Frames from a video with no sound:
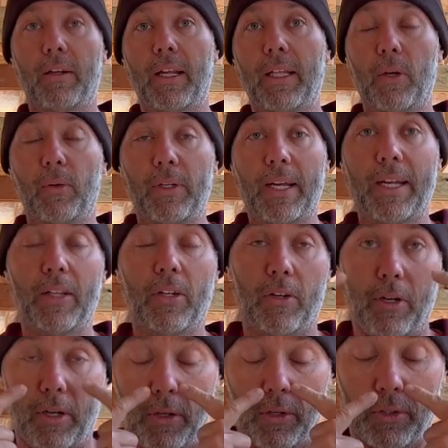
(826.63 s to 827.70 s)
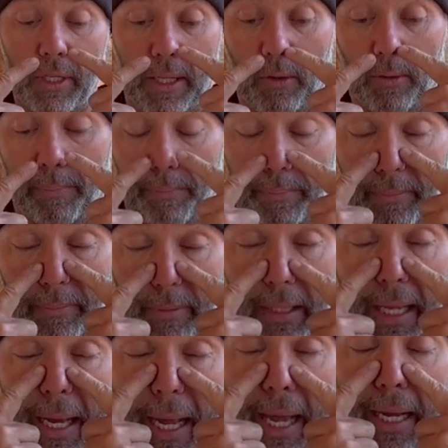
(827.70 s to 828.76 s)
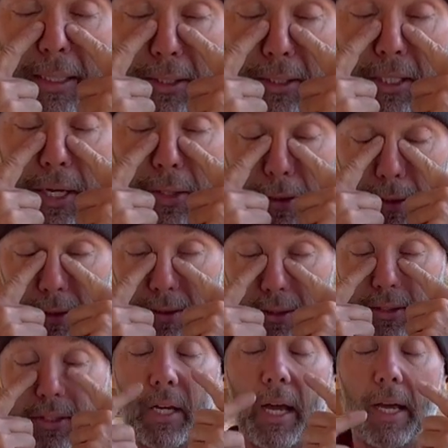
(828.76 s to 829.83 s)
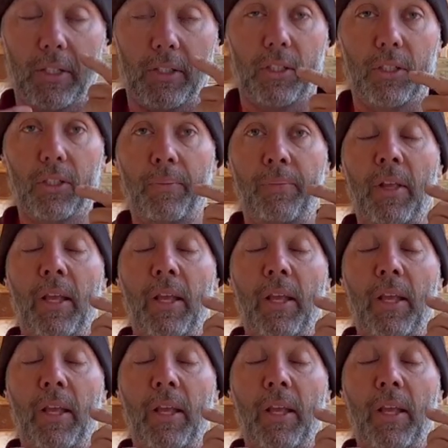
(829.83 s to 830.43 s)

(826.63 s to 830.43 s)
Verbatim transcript: and they would get in their nose, and they would lay eggs inside their sinuses,